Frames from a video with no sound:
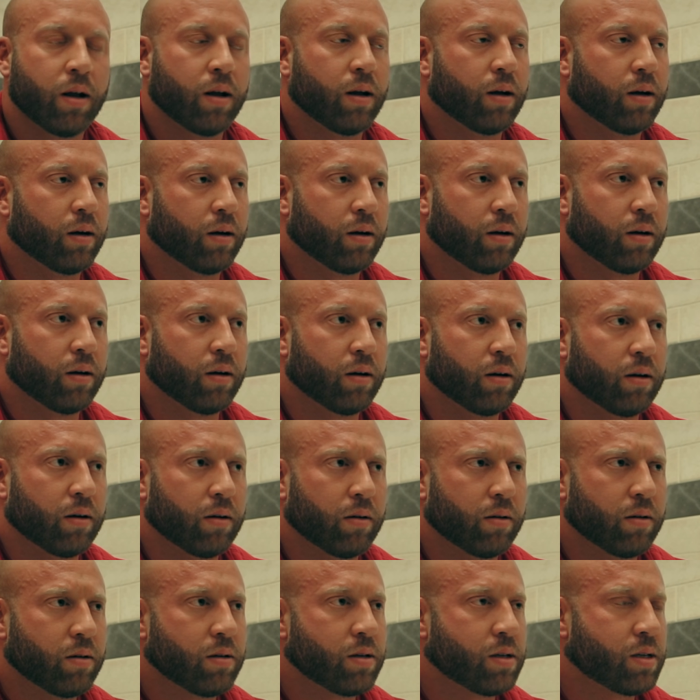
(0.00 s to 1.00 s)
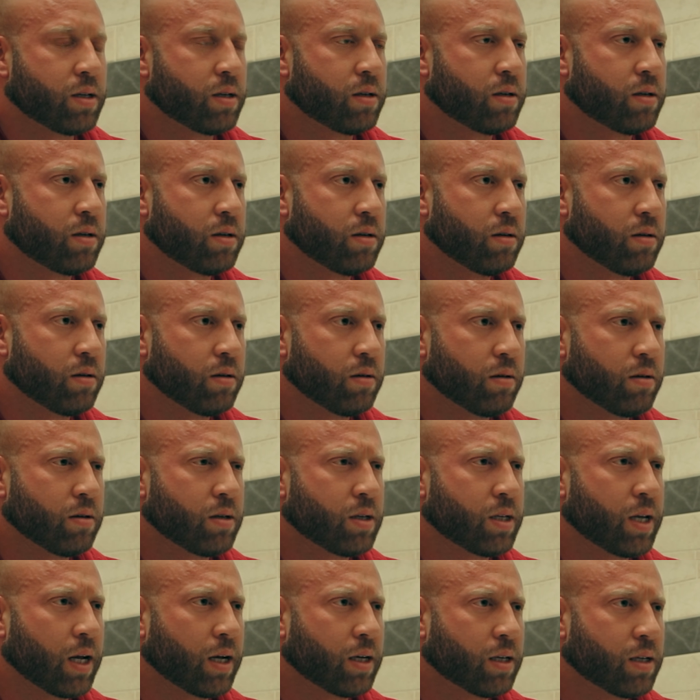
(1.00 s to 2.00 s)

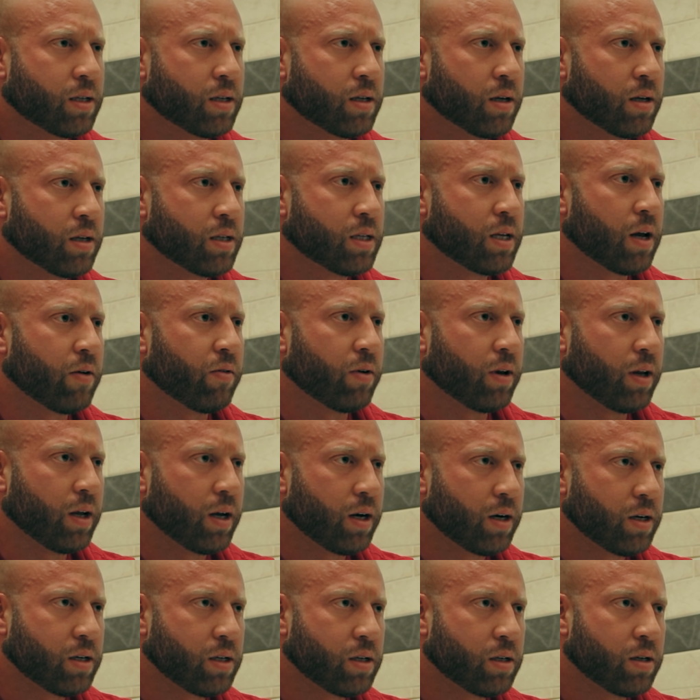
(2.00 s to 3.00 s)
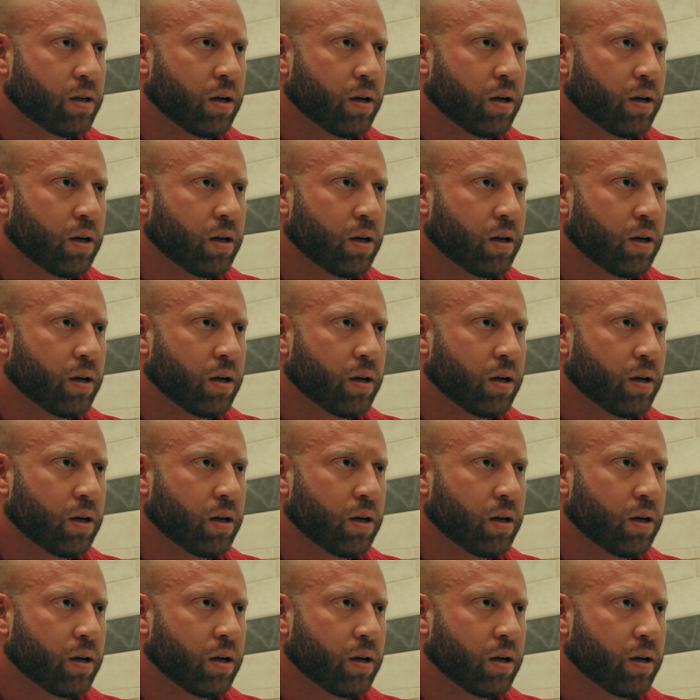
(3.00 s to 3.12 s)
6-7 years